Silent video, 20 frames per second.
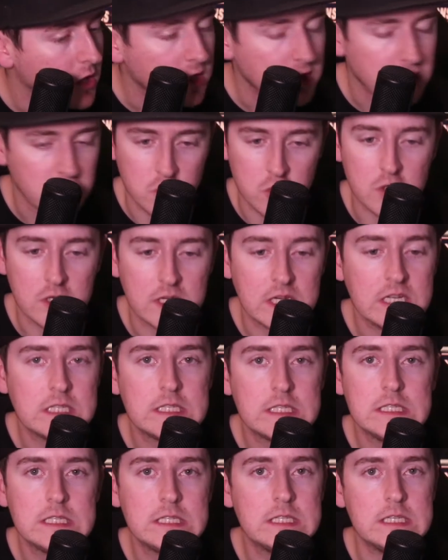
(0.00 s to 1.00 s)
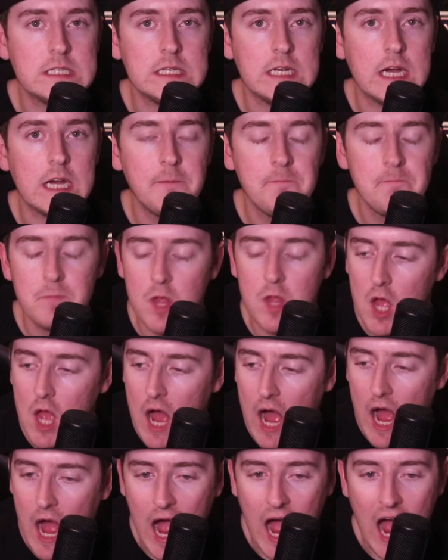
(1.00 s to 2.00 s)
took it to Zia.
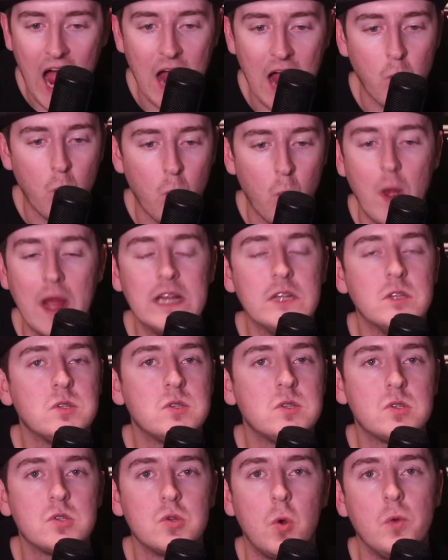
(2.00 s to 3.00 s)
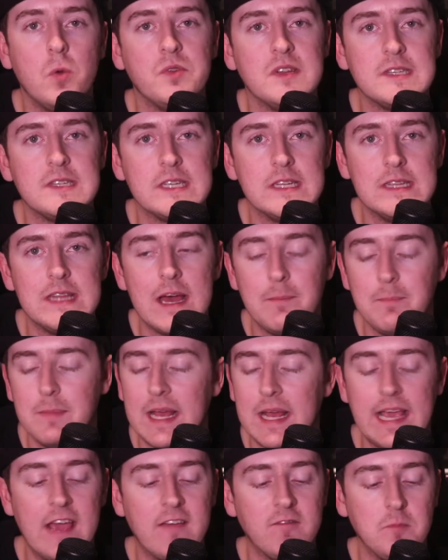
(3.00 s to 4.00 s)
I went and sold it to them. They
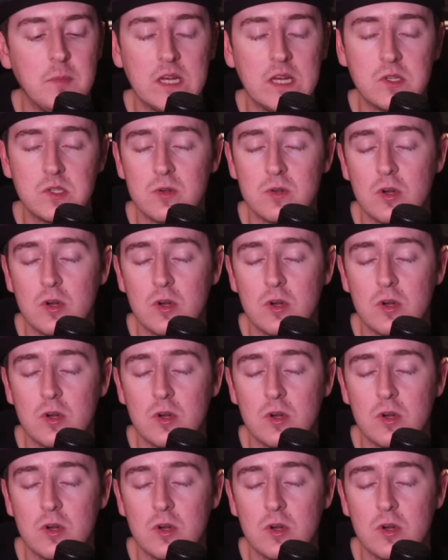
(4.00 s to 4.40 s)
gave me in-store